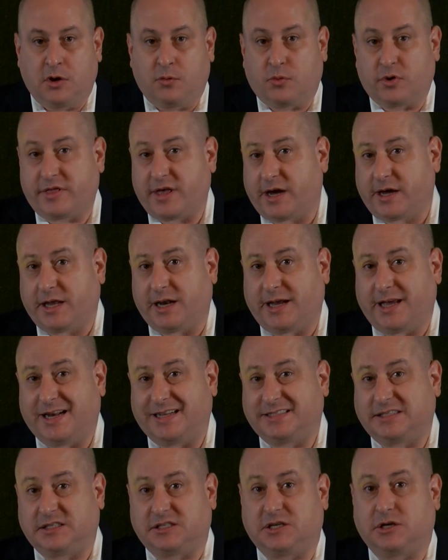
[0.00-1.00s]
We're then going to get
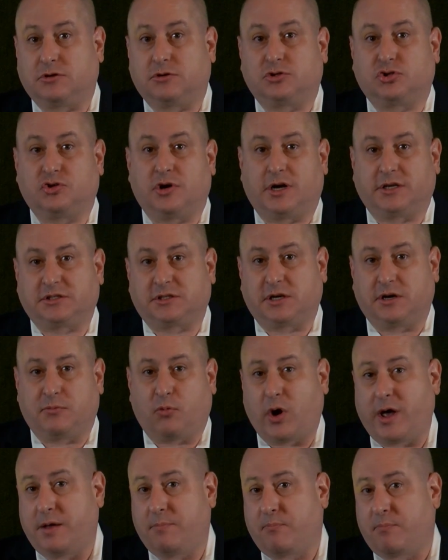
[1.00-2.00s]
into Zero Trust in a
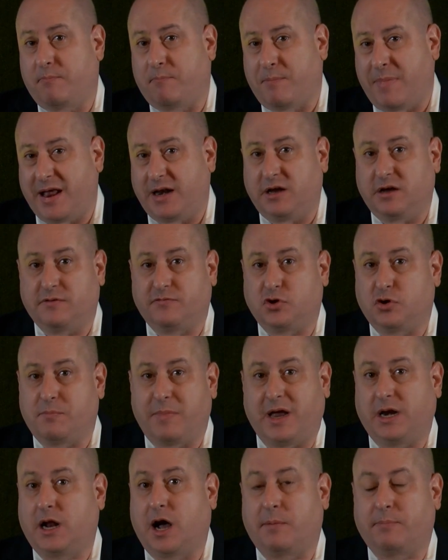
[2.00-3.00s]
way many of you
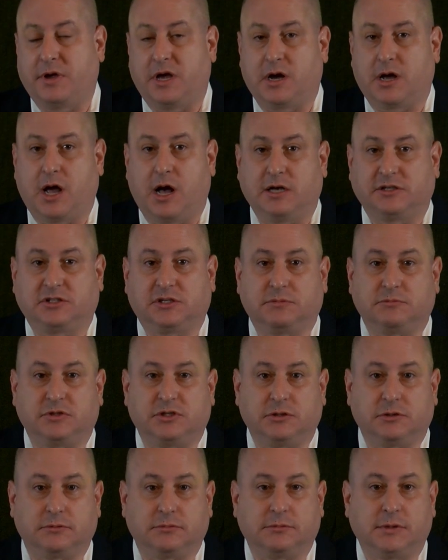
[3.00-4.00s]
may not be accustomed
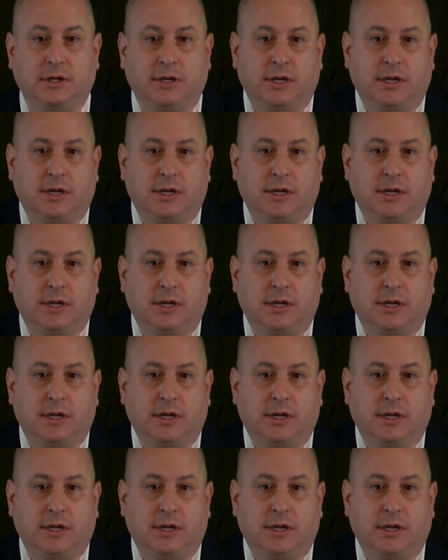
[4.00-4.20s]
to,